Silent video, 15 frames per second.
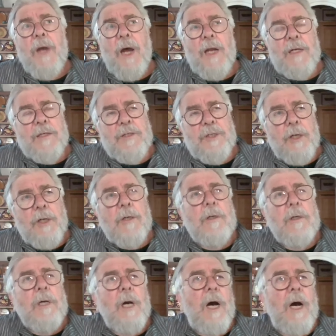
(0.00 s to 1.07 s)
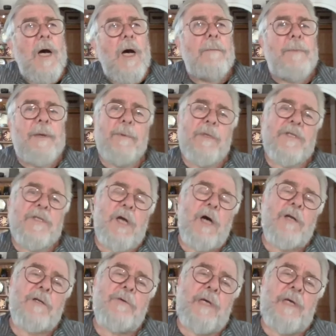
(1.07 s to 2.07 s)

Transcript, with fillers: And so people start to